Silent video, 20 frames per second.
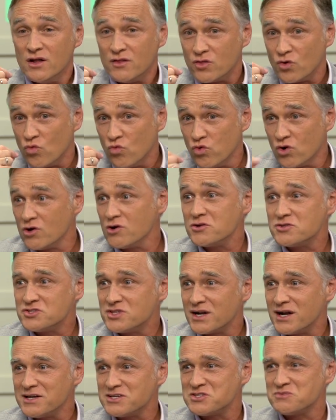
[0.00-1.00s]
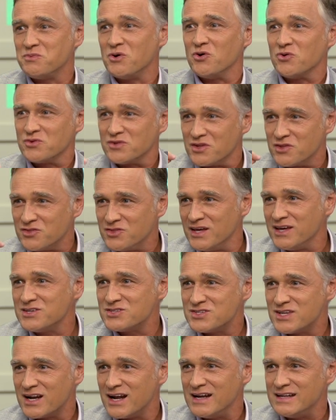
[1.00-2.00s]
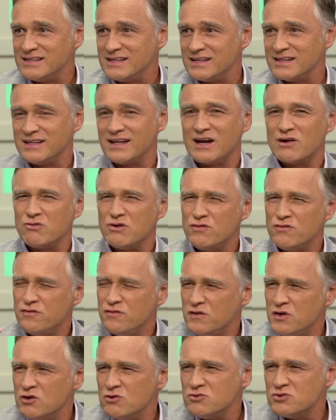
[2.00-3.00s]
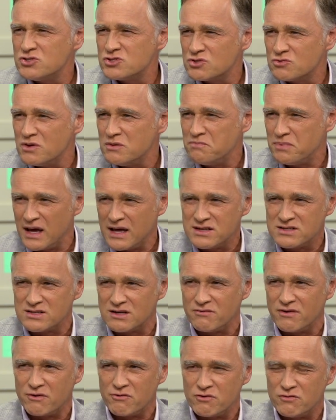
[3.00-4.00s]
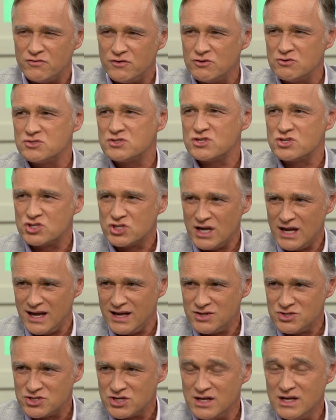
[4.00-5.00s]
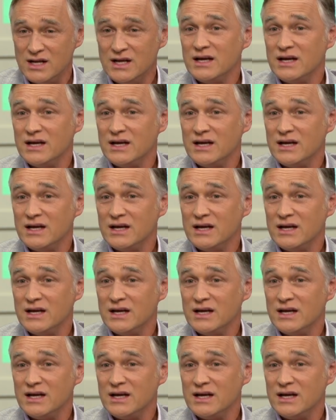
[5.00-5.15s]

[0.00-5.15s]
the words that I spoke, the things that I did that I refused to repent of, I refused to change.